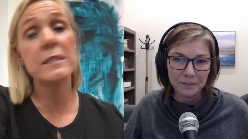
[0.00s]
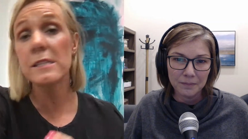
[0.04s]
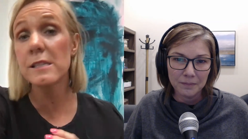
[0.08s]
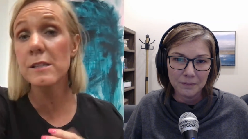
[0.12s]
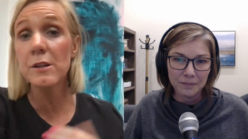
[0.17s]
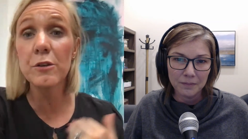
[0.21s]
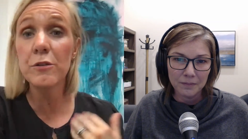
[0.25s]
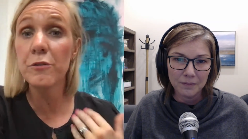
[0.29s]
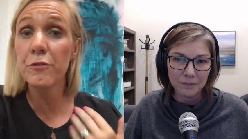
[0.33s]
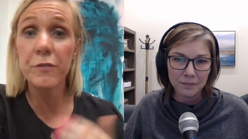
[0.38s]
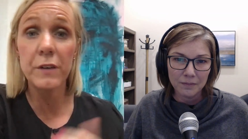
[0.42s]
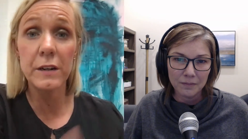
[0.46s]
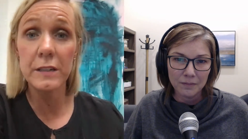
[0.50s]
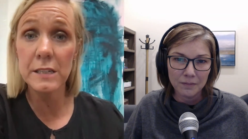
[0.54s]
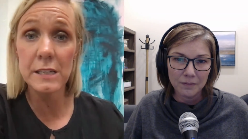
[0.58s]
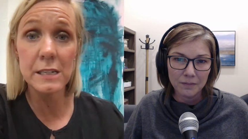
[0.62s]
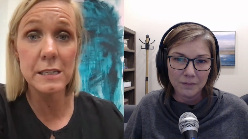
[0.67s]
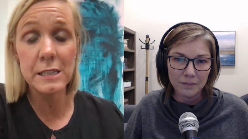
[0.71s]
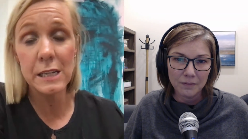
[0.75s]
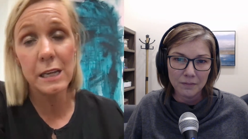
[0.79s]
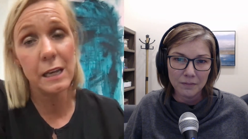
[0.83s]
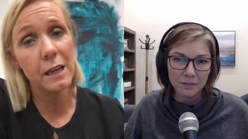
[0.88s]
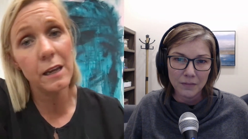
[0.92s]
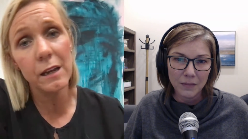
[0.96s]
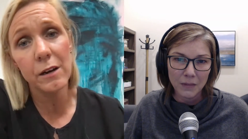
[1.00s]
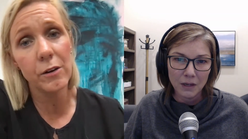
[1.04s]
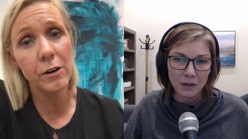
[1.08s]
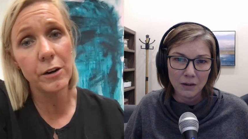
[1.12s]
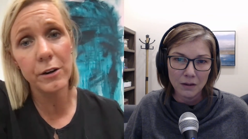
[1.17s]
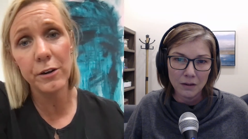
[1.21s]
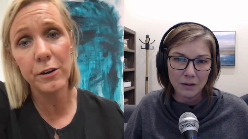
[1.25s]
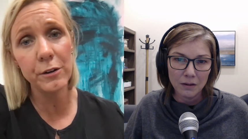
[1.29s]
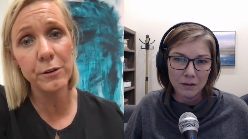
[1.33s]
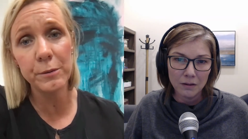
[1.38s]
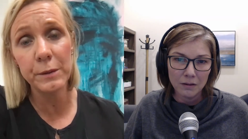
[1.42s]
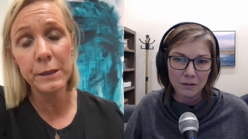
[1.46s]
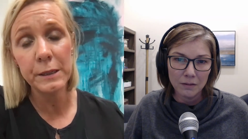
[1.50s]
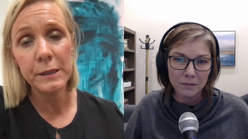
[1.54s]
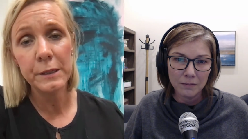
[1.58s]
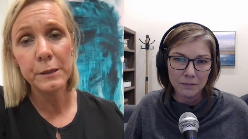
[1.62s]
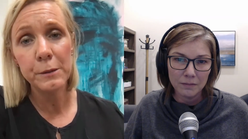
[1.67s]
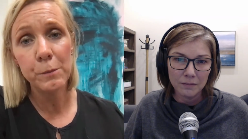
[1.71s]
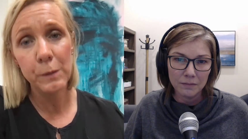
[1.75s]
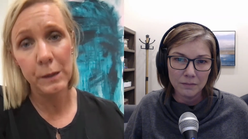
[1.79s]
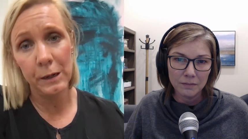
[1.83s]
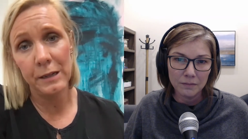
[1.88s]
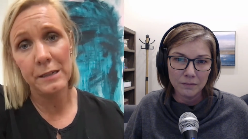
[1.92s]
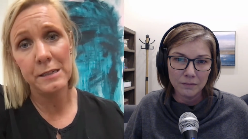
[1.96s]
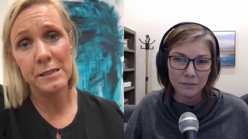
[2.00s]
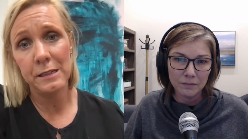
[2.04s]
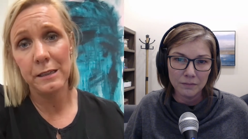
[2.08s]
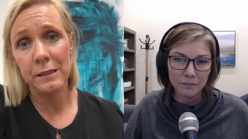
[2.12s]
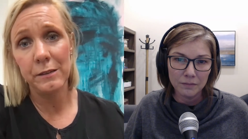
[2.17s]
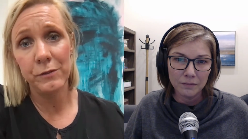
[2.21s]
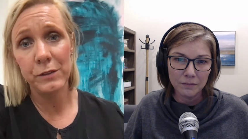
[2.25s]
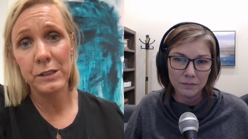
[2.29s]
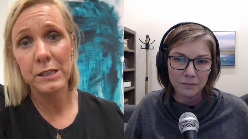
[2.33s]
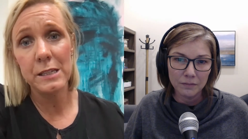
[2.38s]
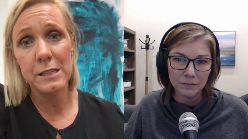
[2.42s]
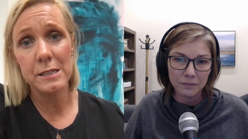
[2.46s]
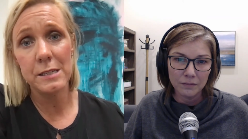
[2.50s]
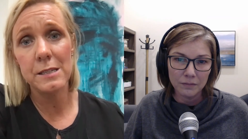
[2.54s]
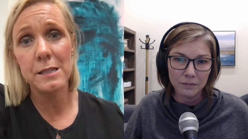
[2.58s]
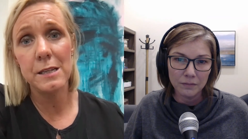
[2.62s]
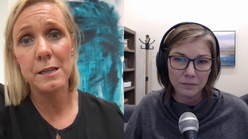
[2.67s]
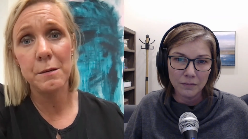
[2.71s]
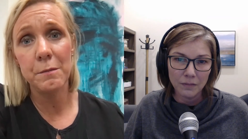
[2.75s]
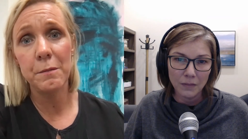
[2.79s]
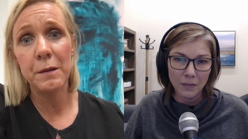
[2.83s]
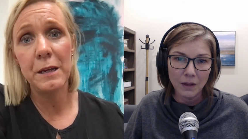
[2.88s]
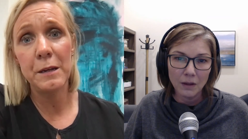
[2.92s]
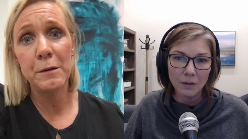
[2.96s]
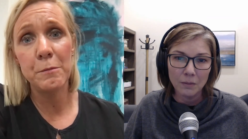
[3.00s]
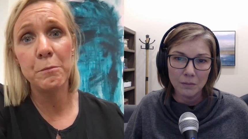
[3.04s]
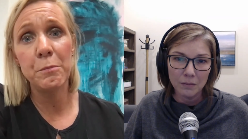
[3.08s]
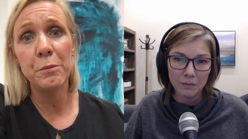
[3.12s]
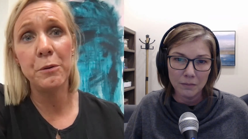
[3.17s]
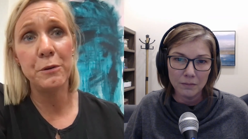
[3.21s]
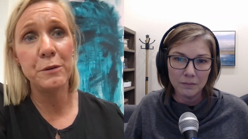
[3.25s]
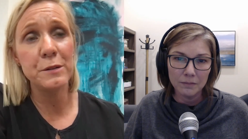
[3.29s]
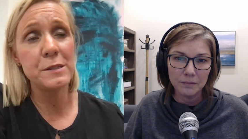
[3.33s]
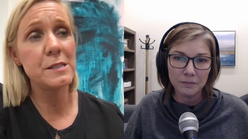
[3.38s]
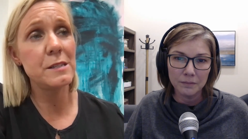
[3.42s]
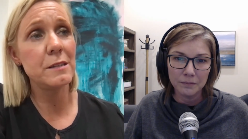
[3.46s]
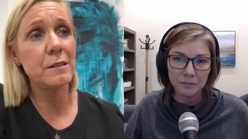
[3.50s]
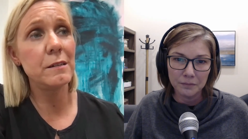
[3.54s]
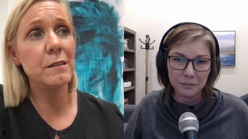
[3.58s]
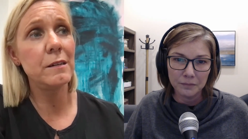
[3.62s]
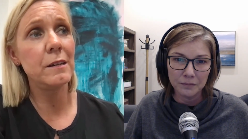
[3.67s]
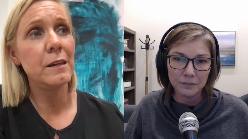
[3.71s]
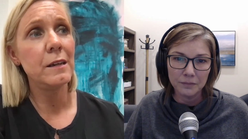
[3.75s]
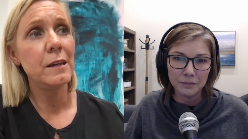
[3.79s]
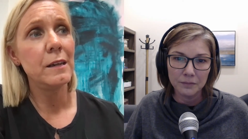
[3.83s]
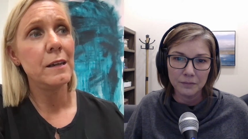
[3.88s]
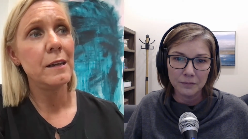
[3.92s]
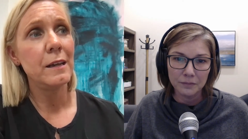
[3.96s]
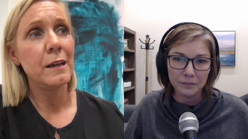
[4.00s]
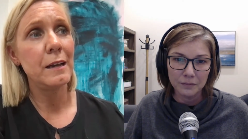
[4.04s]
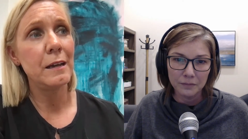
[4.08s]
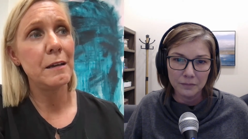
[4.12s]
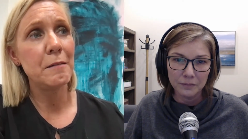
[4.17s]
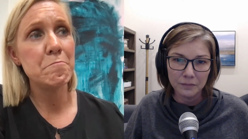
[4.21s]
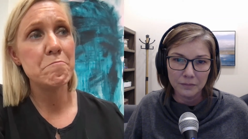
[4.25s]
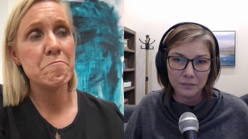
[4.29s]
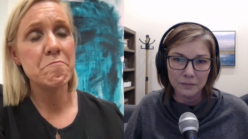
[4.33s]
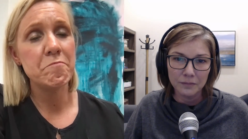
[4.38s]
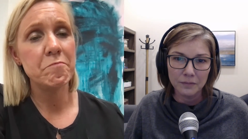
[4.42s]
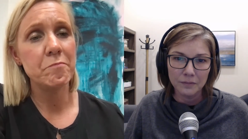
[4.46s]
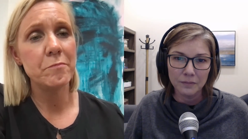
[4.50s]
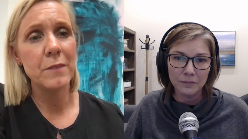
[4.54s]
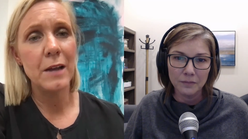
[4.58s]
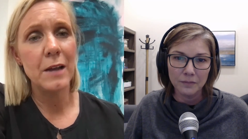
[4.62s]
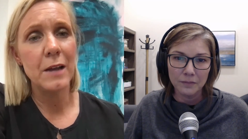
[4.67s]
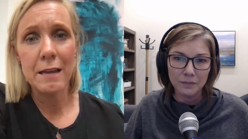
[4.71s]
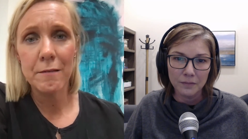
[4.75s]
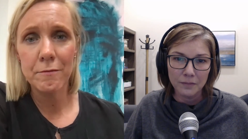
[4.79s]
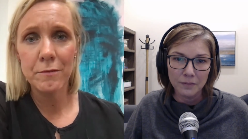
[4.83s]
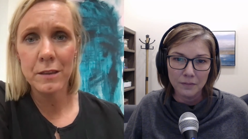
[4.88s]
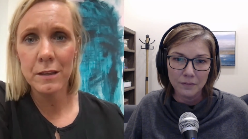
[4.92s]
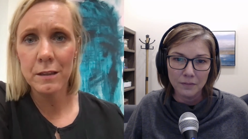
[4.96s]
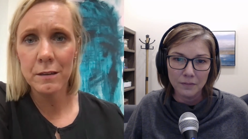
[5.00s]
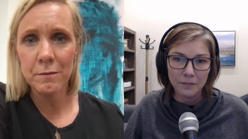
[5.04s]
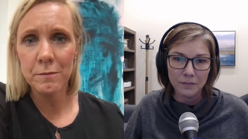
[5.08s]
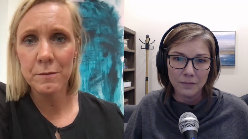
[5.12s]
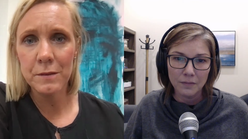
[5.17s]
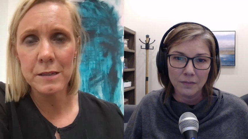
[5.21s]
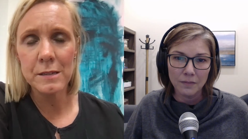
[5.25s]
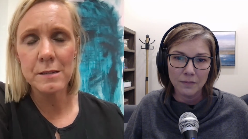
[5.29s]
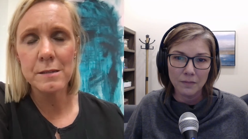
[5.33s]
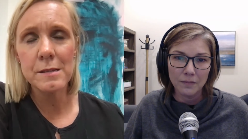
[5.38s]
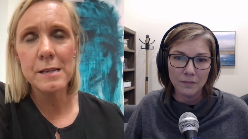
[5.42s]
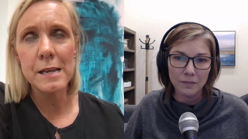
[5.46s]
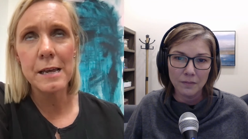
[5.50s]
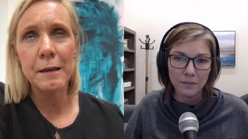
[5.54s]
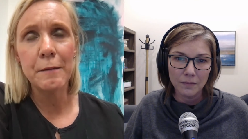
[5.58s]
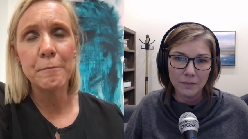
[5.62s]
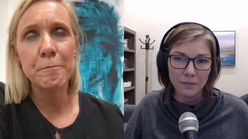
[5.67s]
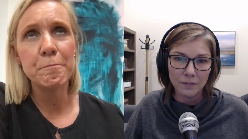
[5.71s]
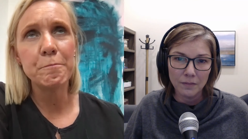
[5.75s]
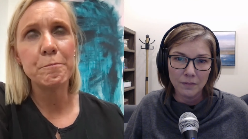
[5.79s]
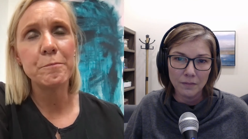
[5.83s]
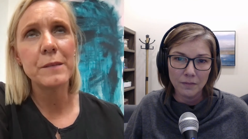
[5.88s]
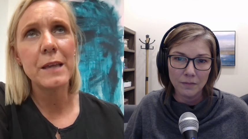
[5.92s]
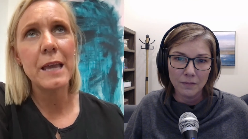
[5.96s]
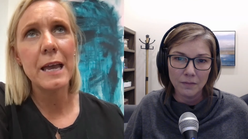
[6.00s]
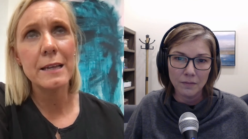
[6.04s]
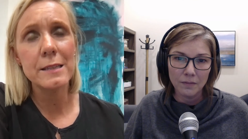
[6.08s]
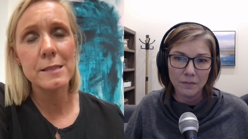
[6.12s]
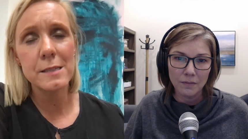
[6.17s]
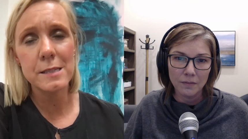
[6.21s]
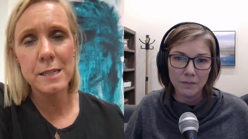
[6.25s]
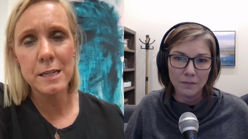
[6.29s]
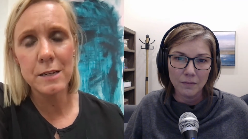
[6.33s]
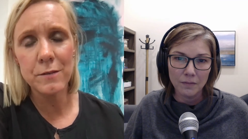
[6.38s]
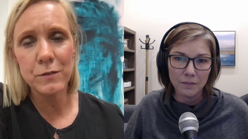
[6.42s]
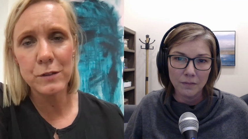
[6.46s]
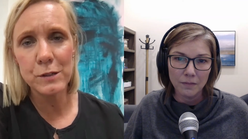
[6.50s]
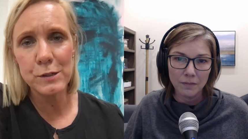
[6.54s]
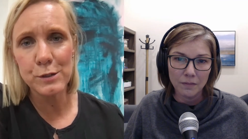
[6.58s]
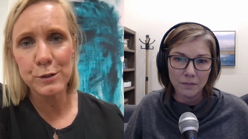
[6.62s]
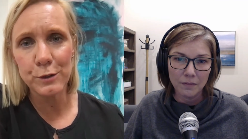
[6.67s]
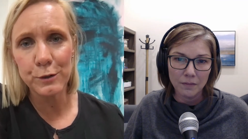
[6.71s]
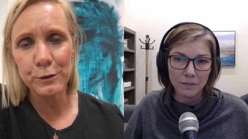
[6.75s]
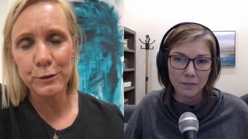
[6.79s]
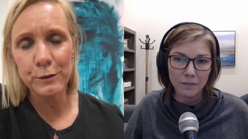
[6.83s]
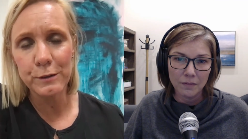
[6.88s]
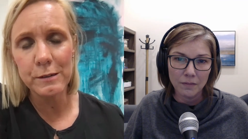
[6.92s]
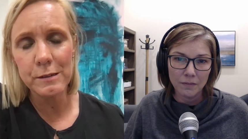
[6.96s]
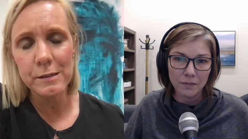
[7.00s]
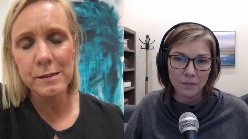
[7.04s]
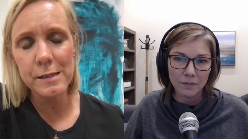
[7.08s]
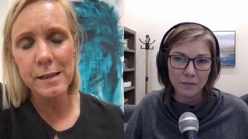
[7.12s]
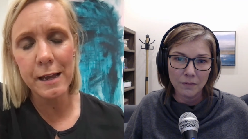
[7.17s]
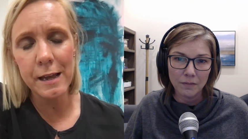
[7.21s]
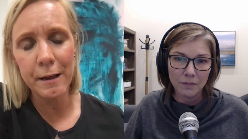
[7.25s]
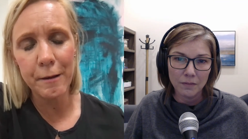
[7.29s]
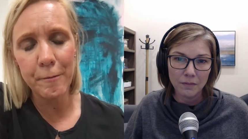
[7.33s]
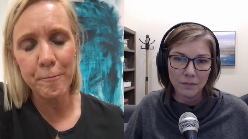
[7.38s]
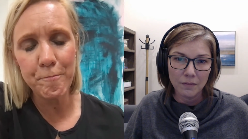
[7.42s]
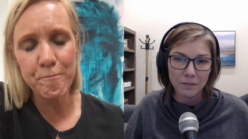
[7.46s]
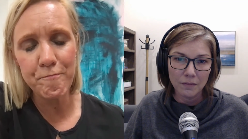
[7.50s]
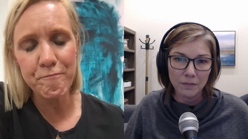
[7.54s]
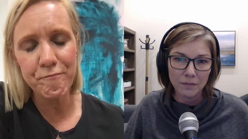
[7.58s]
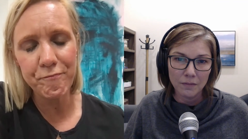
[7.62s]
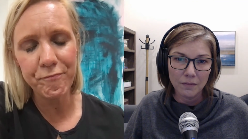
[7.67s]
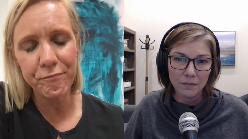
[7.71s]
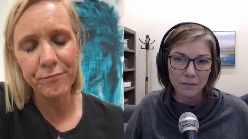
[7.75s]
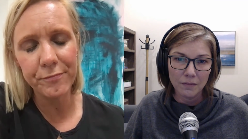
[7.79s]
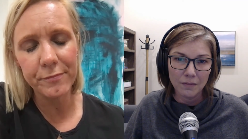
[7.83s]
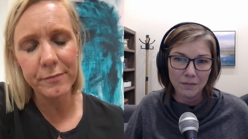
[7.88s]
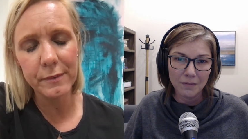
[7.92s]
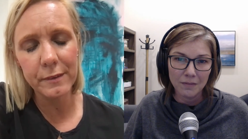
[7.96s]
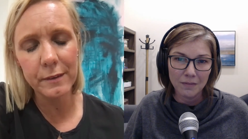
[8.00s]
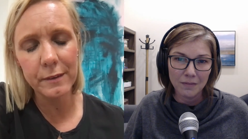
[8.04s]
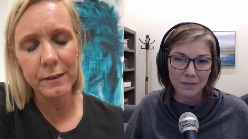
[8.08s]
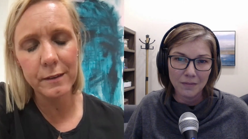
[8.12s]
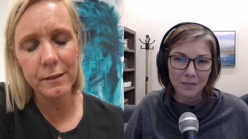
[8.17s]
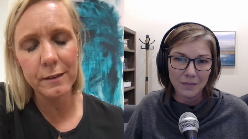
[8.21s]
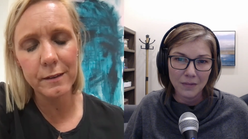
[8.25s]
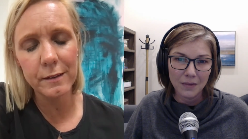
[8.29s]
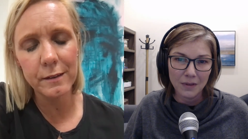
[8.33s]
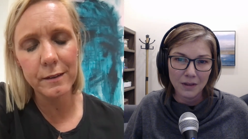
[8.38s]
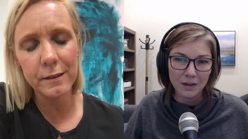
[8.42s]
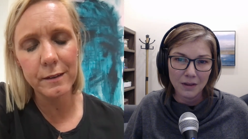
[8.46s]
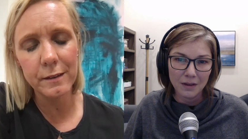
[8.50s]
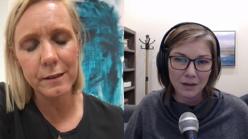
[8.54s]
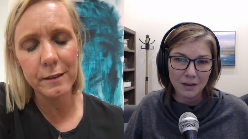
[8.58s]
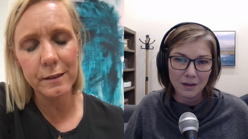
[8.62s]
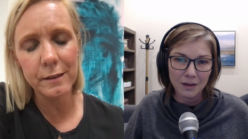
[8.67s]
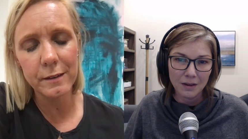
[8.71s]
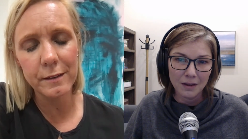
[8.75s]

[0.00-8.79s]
Speaker 1: and it's confronting to hear. I know when I deliver this in in person, um, I have the the um, Cat Stevens song. Um, uh,